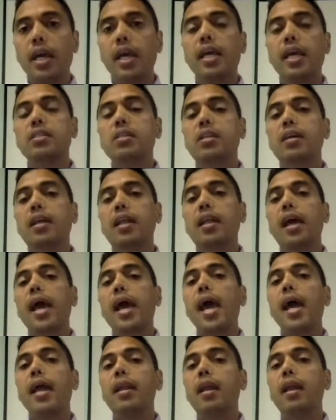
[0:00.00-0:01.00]
it's going to
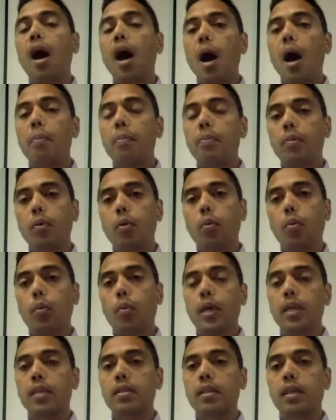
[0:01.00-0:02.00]
end up
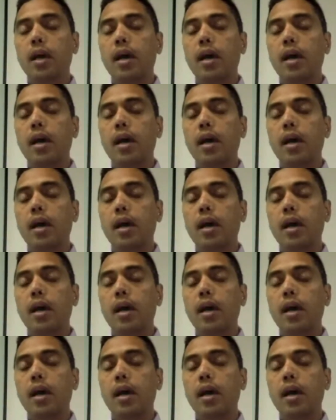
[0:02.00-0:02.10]
with